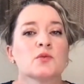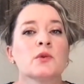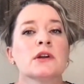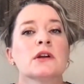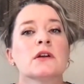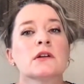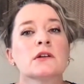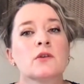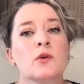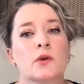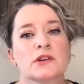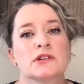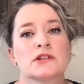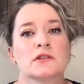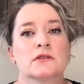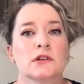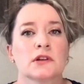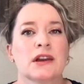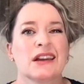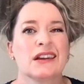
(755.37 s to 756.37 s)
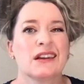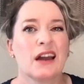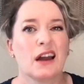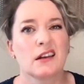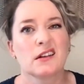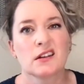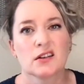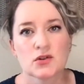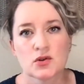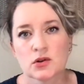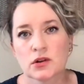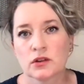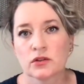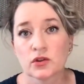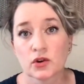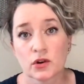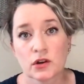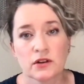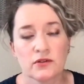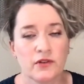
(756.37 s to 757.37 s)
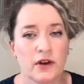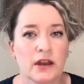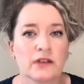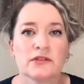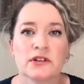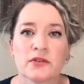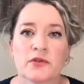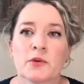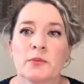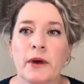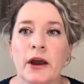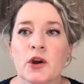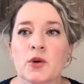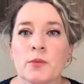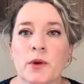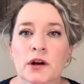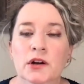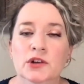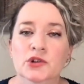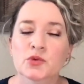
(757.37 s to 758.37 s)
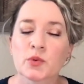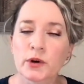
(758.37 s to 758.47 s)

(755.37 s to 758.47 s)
We are going to look at 935 different biomarkers.